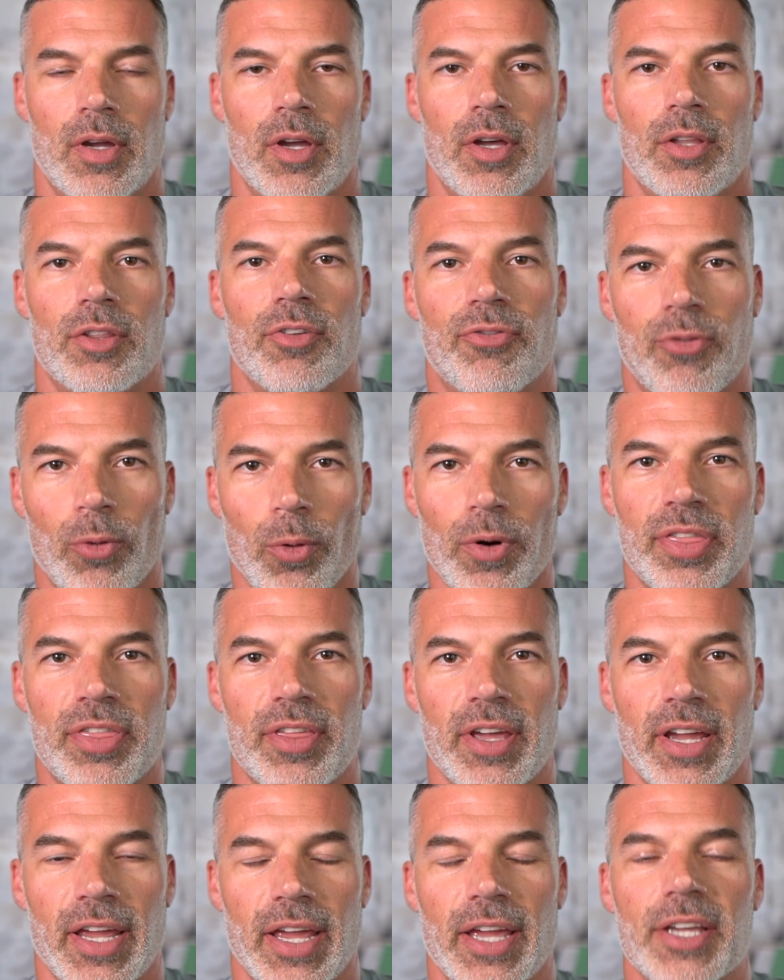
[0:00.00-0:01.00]
The fourth
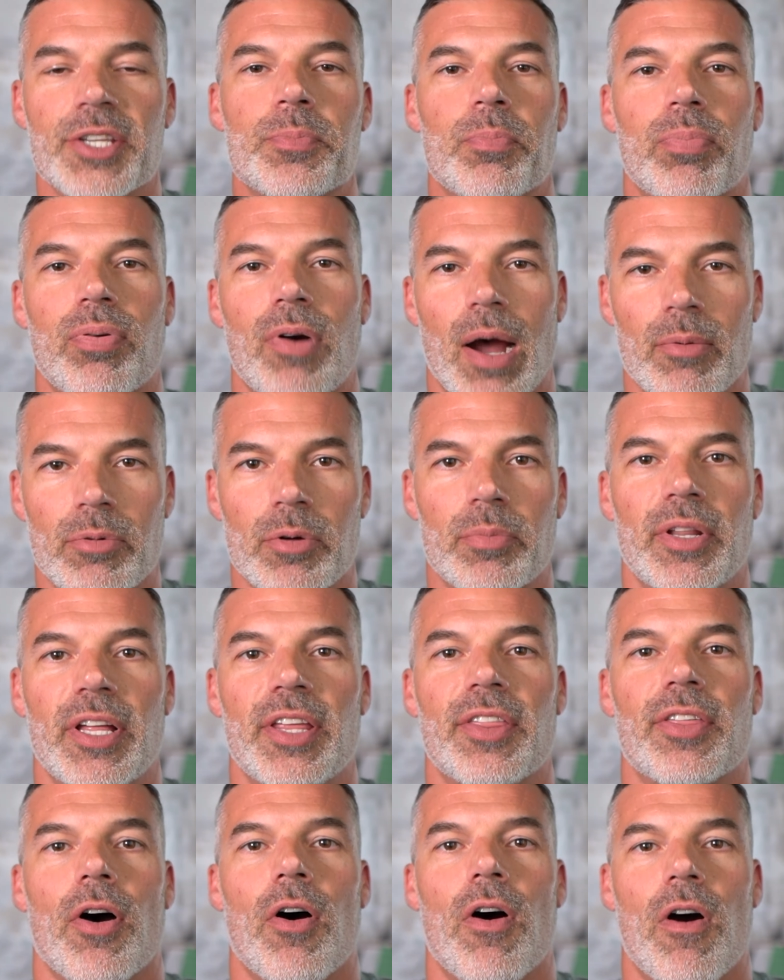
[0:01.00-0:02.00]
thing is probably
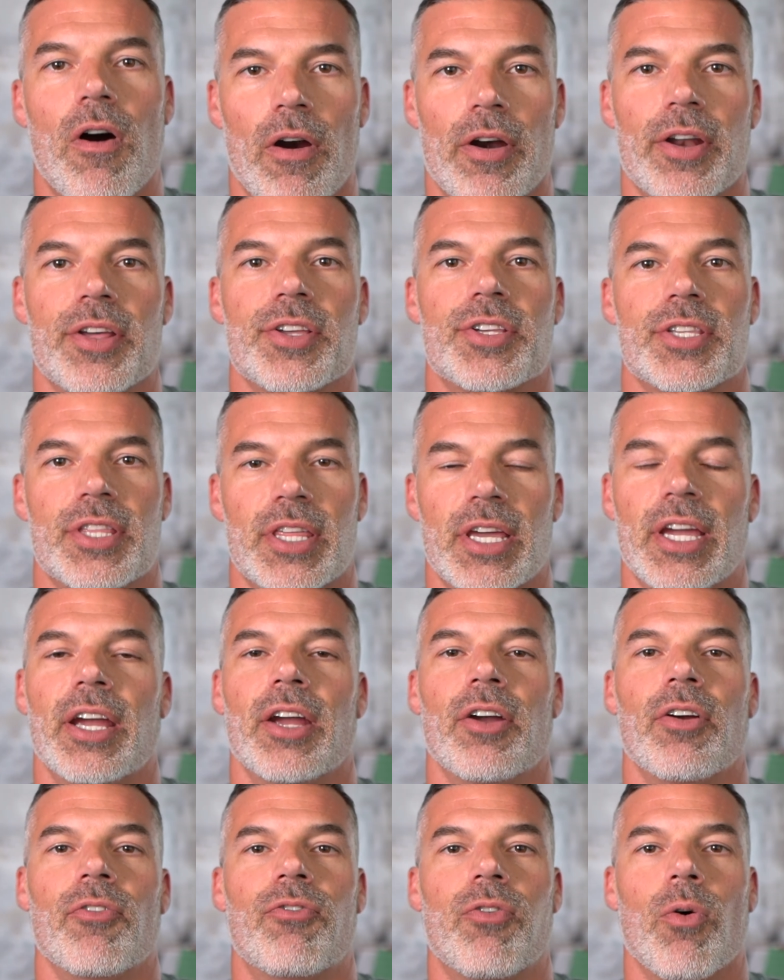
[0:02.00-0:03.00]
the hardest
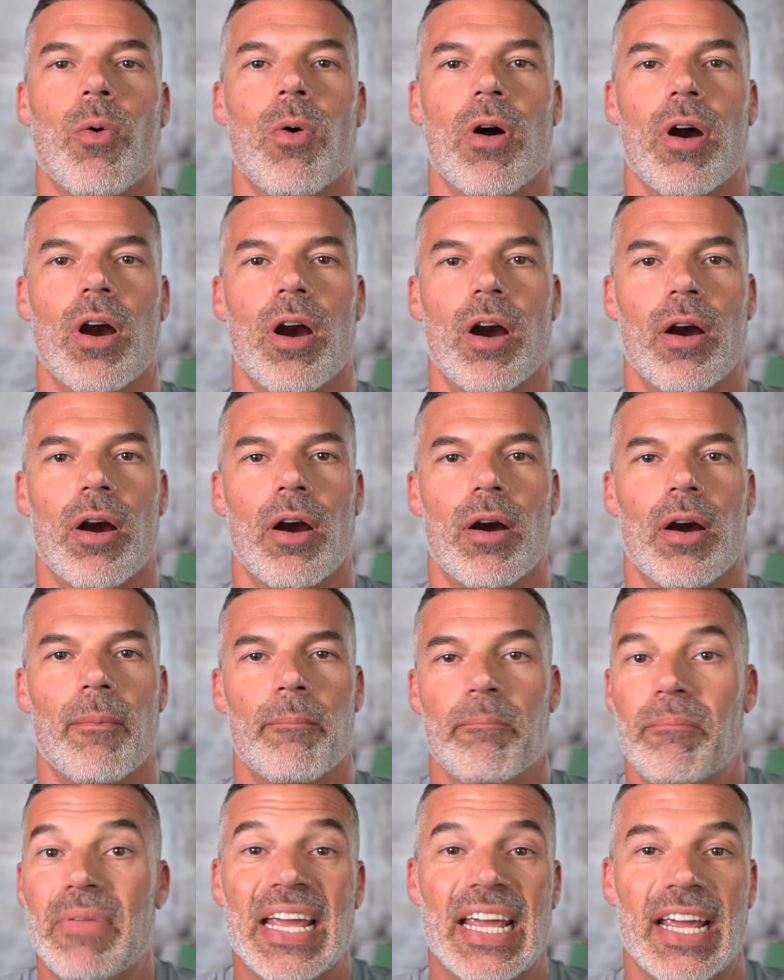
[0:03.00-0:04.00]
thing for
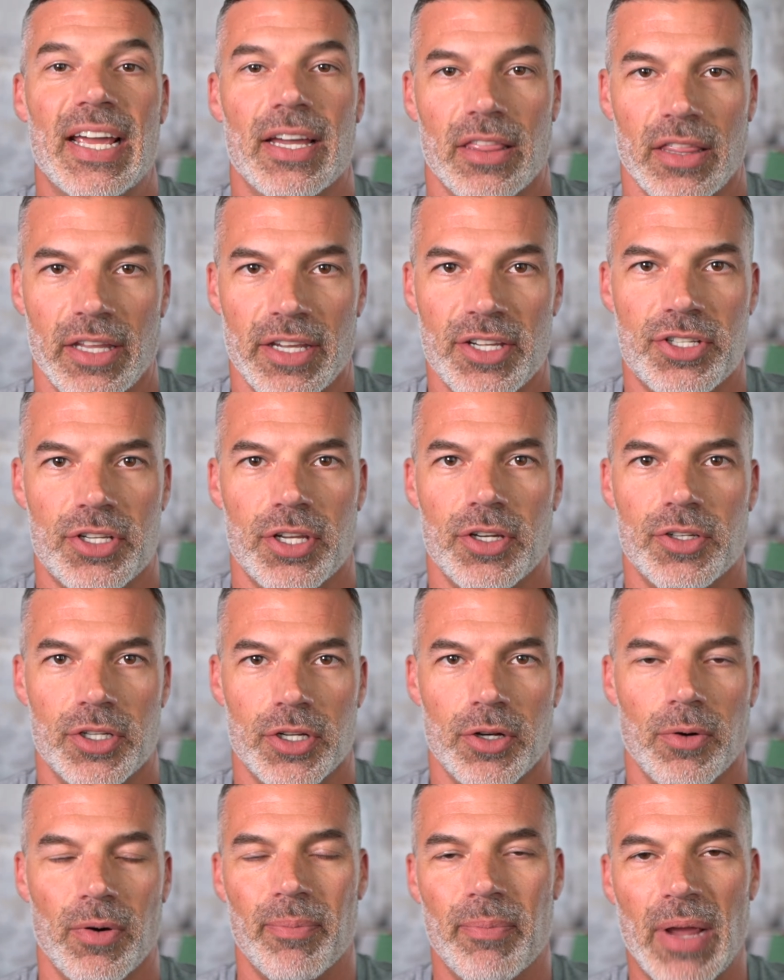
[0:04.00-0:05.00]
me, at least, to do,